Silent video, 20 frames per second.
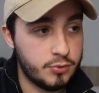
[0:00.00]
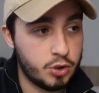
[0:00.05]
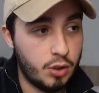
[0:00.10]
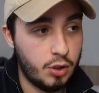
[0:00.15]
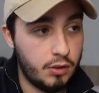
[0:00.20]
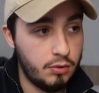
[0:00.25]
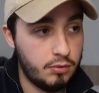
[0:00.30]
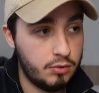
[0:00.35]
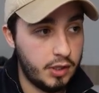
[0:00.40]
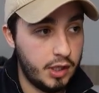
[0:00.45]

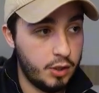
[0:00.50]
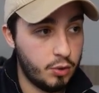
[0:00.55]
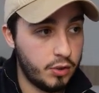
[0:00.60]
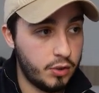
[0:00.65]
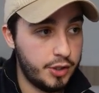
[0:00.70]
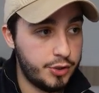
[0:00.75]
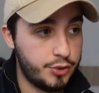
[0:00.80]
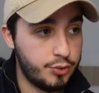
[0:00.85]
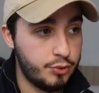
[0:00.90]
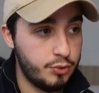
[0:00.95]
So in
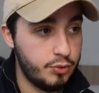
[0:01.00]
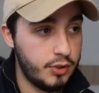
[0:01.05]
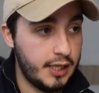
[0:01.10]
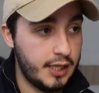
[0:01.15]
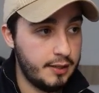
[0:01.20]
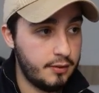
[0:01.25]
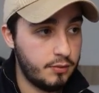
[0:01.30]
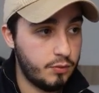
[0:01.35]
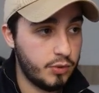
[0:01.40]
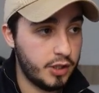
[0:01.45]
order to do
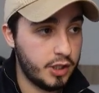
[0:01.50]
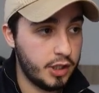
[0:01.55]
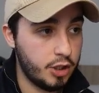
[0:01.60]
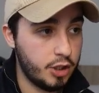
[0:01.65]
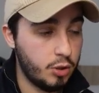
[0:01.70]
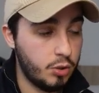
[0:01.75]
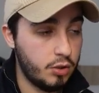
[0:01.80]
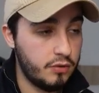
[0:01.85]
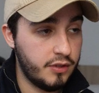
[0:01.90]
that, we're going to go